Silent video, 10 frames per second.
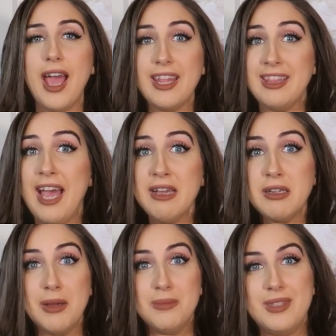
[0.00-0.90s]
And that
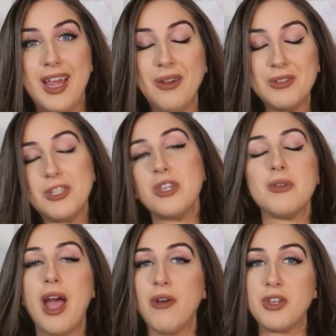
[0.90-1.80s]
comes down
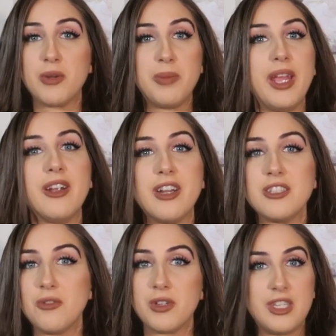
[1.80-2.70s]
to how your
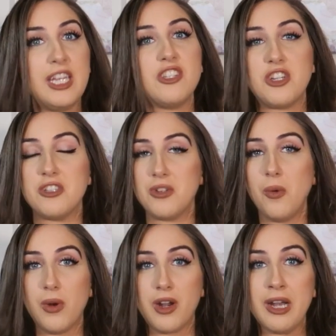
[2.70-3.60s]
parents or teachers
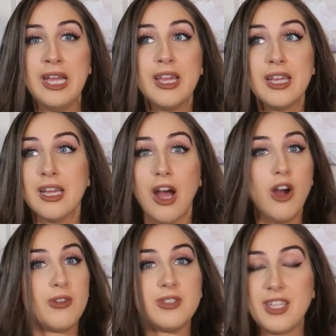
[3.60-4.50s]
or
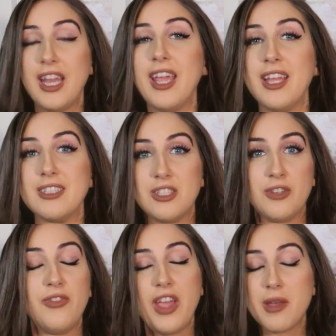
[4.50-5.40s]
uncles and aunts
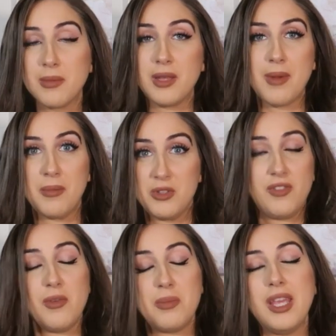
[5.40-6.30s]
or family members,
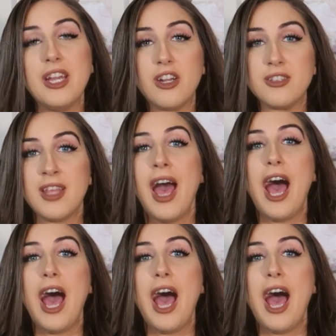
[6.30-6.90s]
even peers,